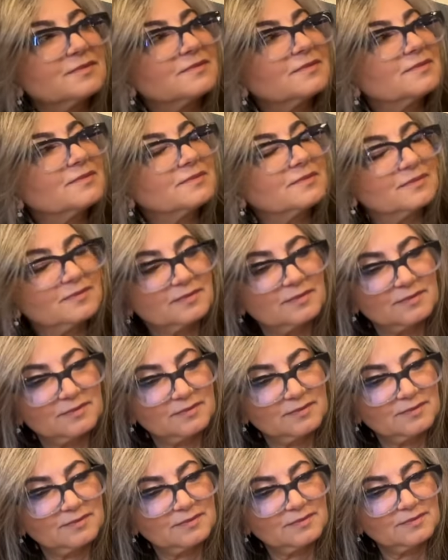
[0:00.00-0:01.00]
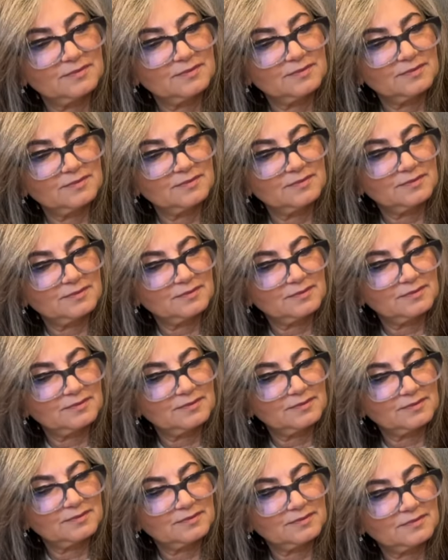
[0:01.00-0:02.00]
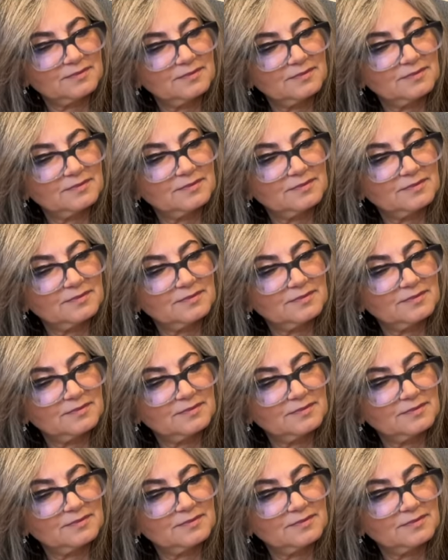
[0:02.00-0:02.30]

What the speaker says: (not speaking)